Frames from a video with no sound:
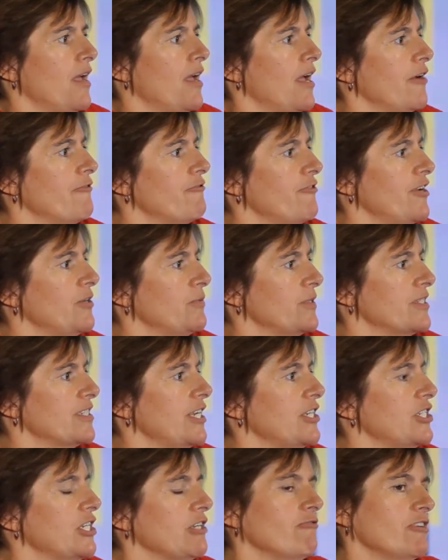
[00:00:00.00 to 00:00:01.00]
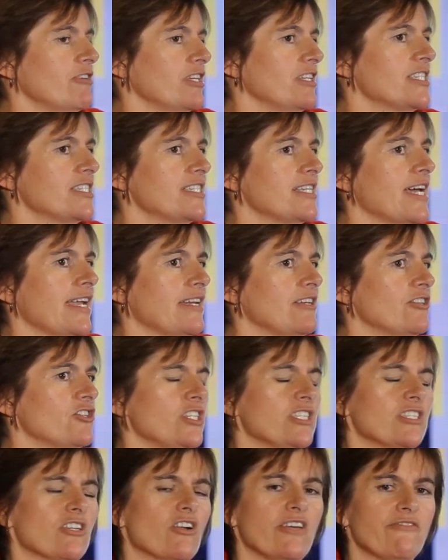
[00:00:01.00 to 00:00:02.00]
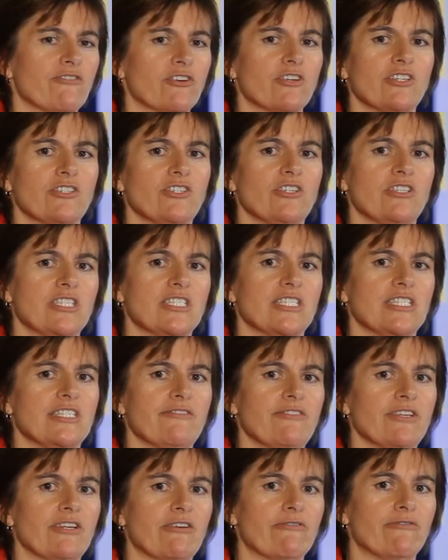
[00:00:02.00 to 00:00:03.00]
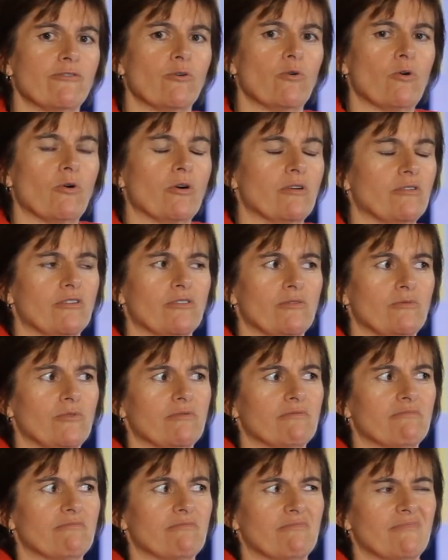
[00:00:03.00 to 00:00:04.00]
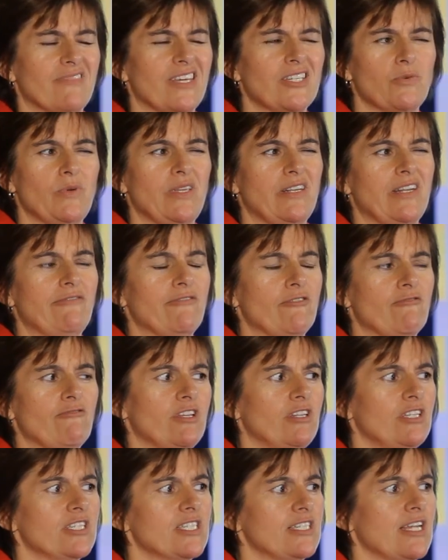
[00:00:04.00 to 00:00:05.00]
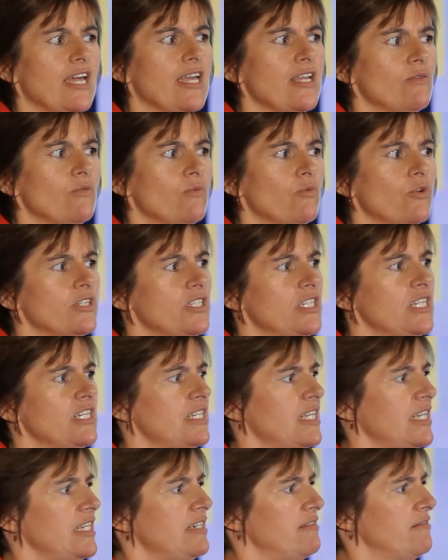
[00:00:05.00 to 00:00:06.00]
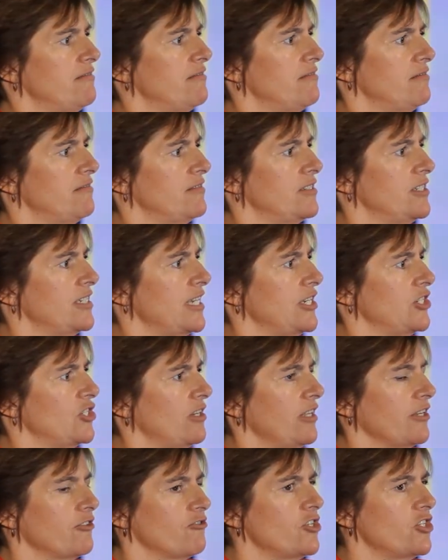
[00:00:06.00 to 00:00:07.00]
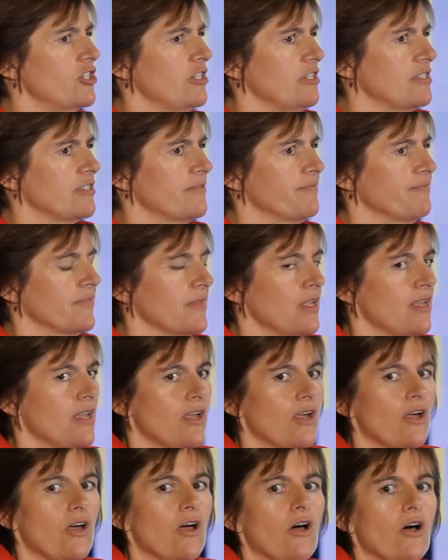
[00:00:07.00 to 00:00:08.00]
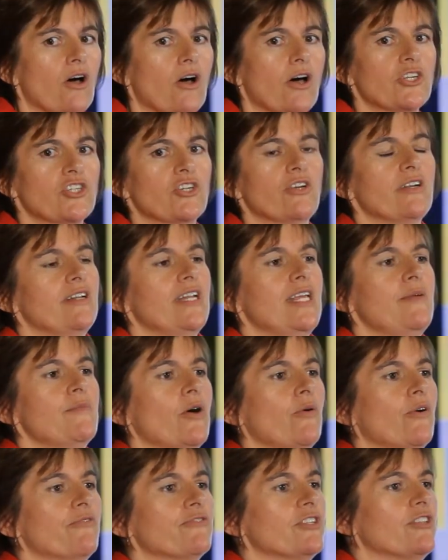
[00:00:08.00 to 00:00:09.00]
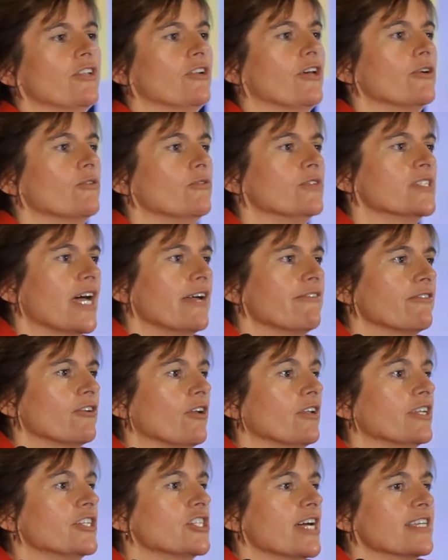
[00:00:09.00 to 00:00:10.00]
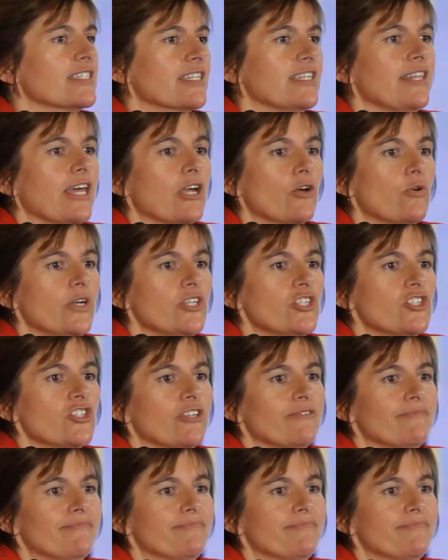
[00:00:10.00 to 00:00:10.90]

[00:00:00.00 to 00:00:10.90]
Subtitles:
A friend was teaching real estate, and she said, you've got to do this certificate for. And I thought, well, that's what you need for real estate. What do you need to teach electricians? I shot an email off to the local TAFE college asking that question.